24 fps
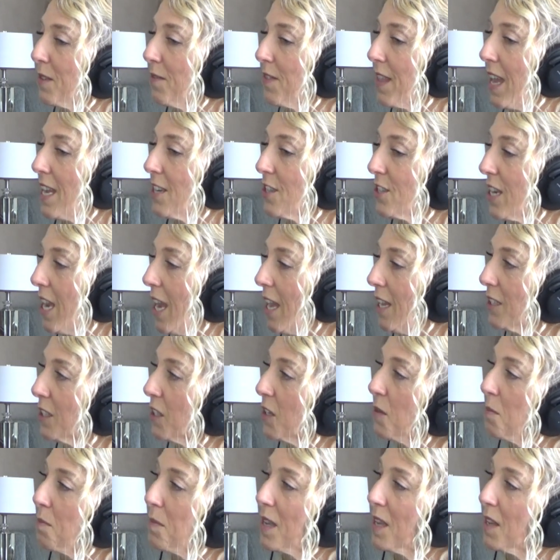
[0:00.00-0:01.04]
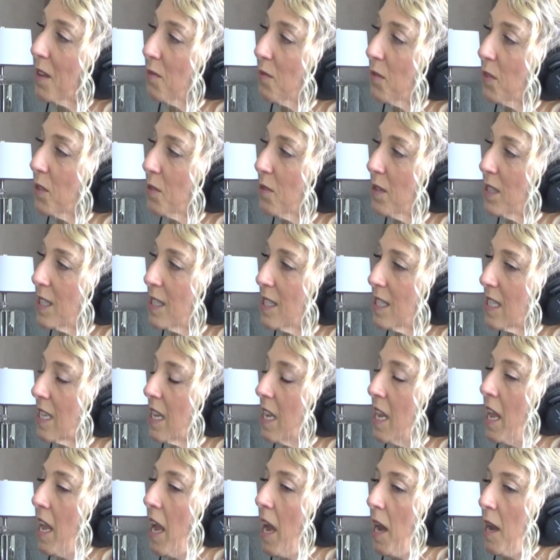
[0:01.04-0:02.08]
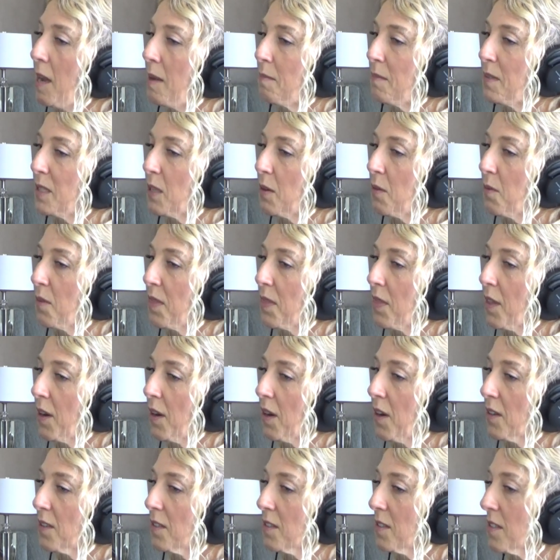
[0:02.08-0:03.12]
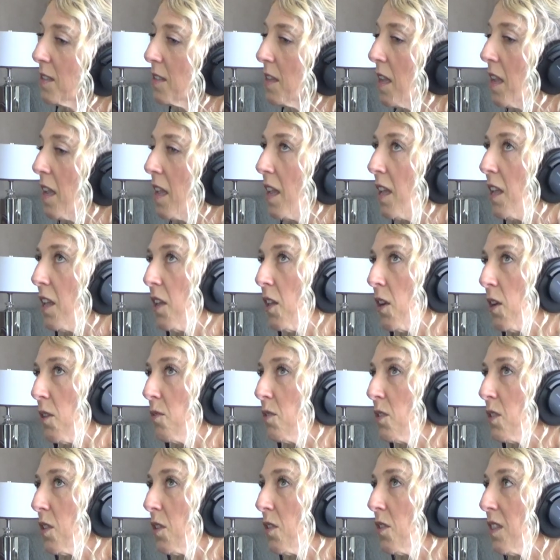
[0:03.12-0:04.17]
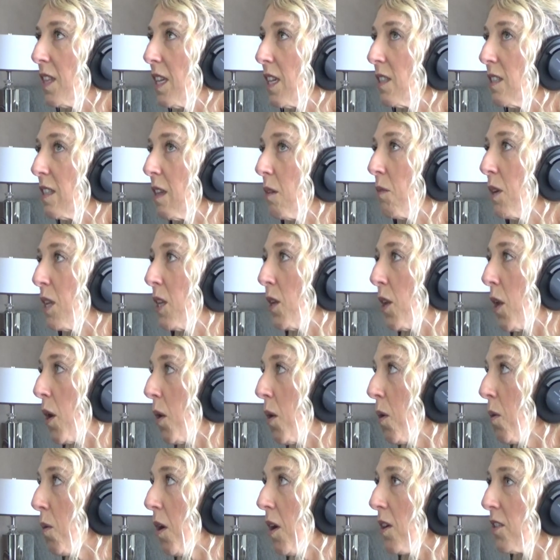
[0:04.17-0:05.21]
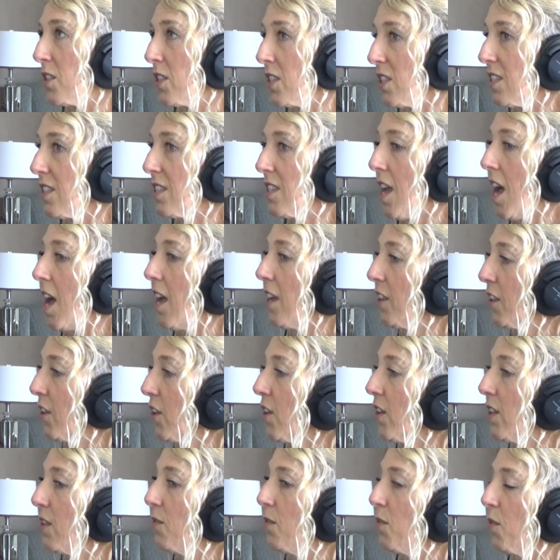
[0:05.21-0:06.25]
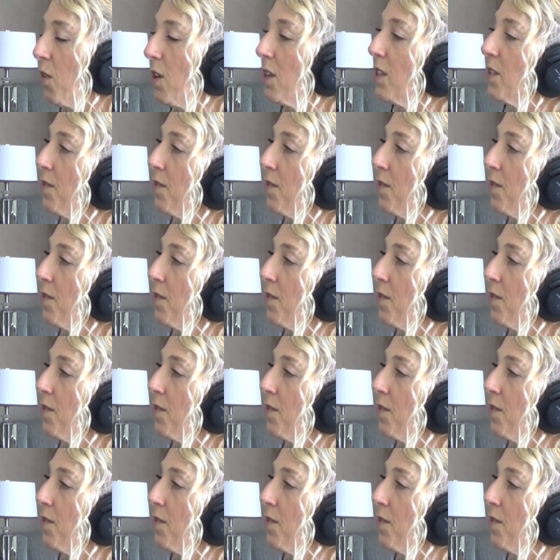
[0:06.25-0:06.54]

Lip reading: of that child could be influenced. So there's certain things that we know are just not good for a